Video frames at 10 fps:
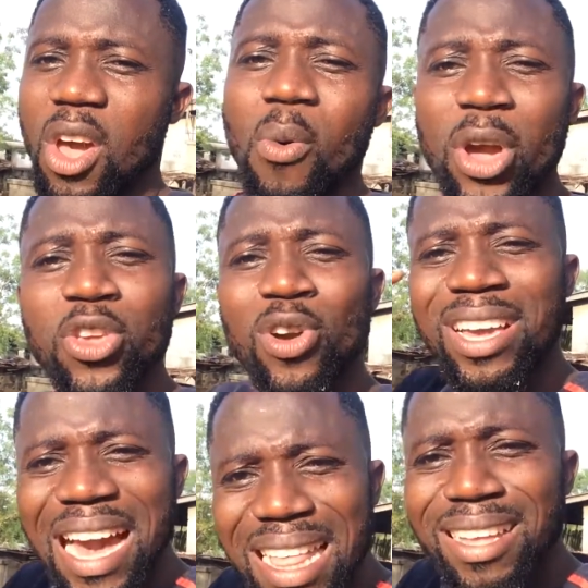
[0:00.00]
When you
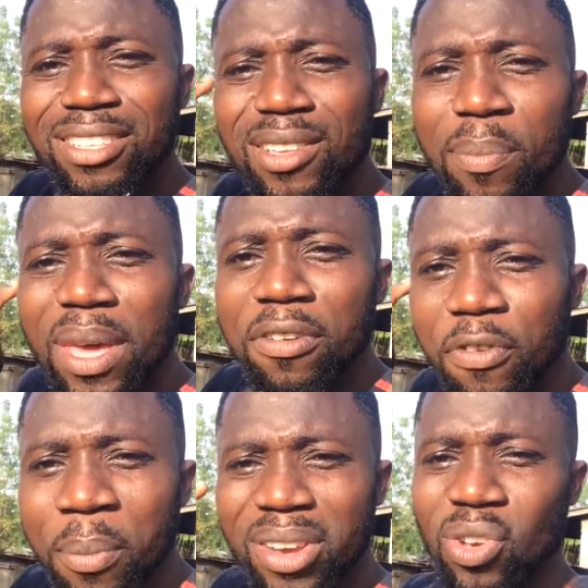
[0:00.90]
gather some
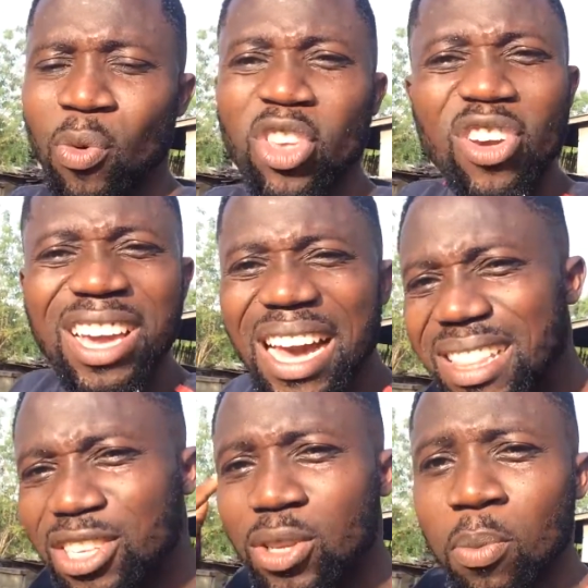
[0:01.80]
information, when you
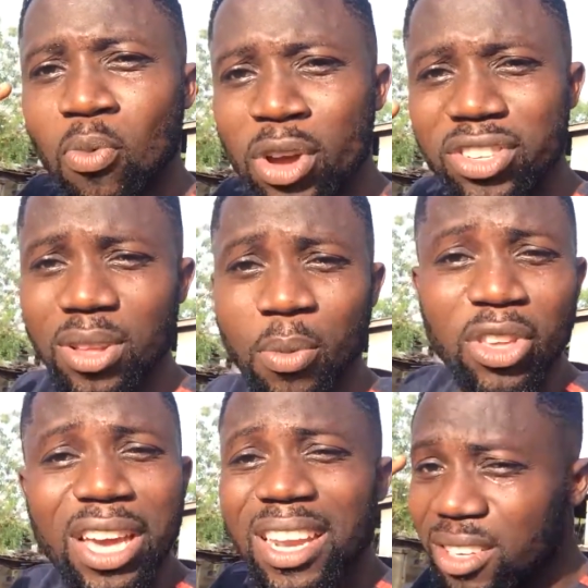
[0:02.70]
gather some wisdom, when
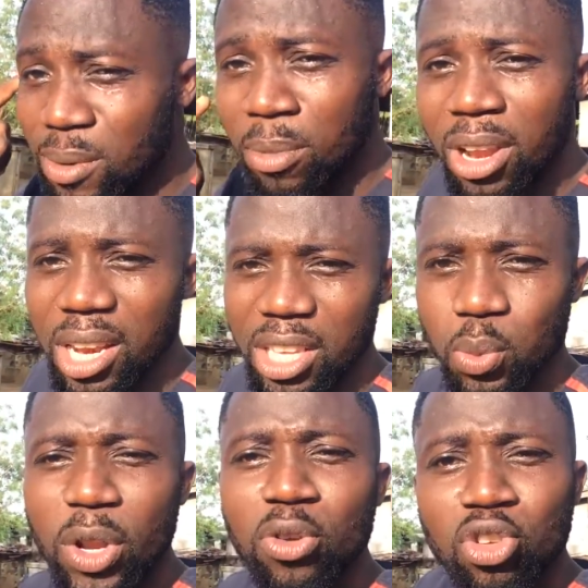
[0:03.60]
you gather some
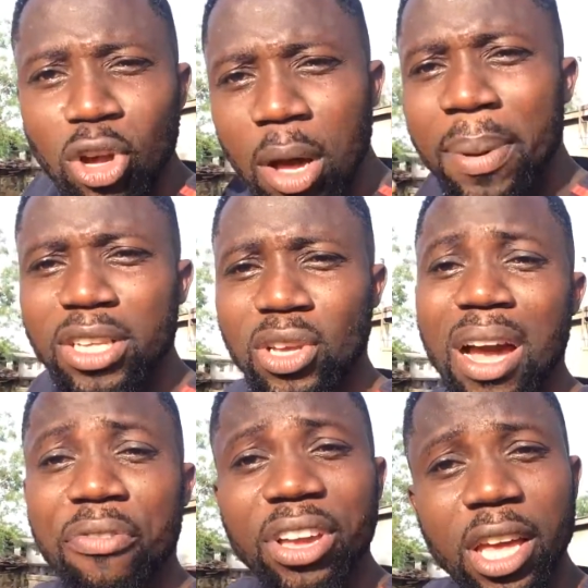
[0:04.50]
knowledge, why don't you come back to
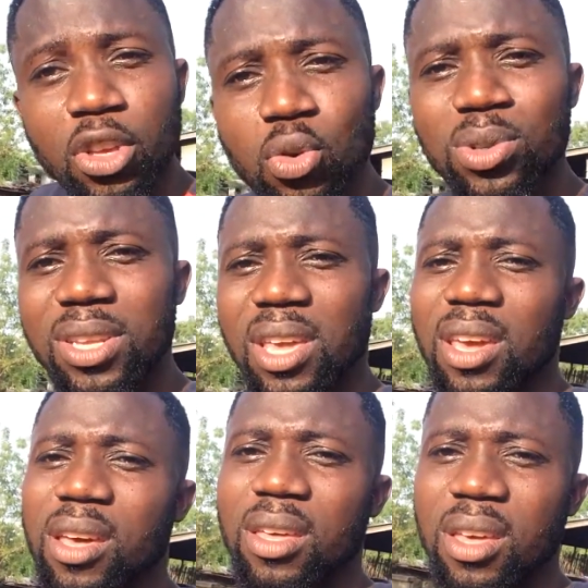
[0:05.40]
Africa and use it
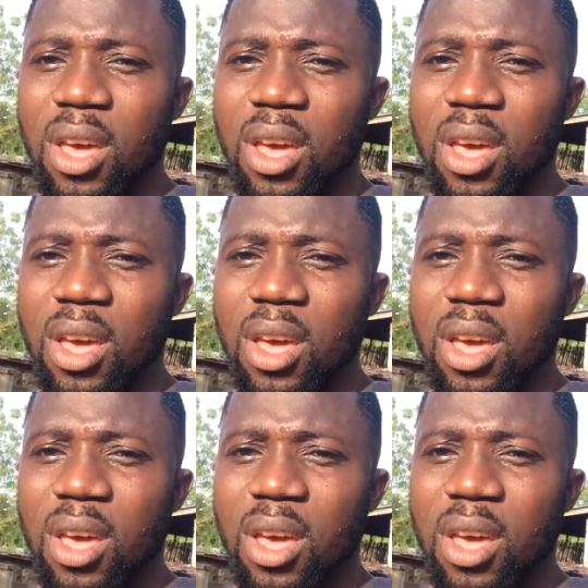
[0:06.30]
here?